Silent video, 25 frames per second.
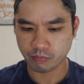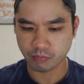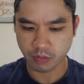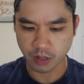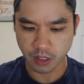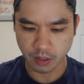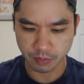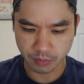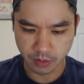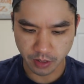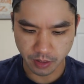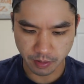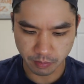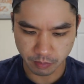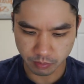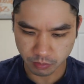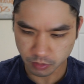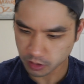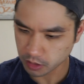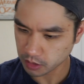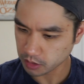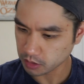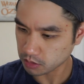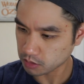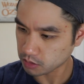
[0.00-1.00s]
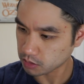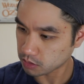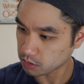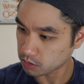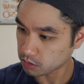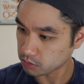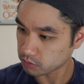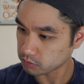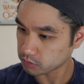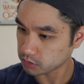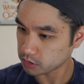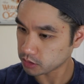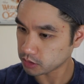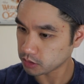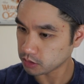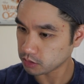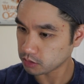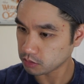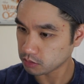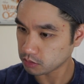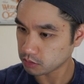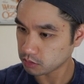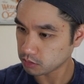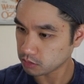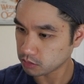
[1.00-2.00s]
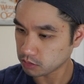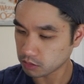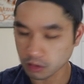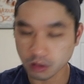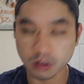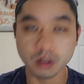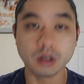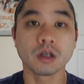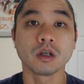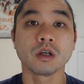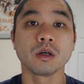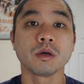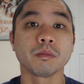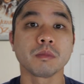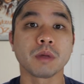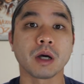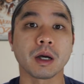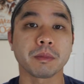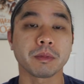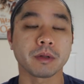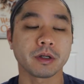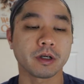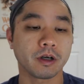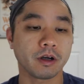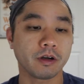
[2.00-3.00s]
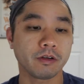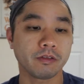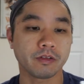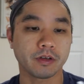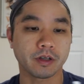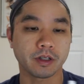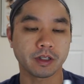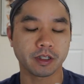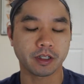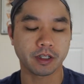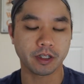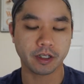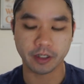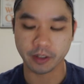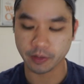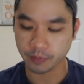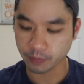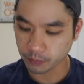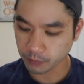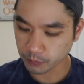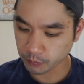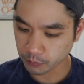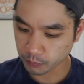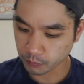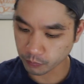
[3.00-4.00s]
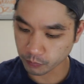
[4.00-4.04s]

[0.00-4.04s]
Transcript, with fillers: pop that thing off. Shit. Pop it off, and then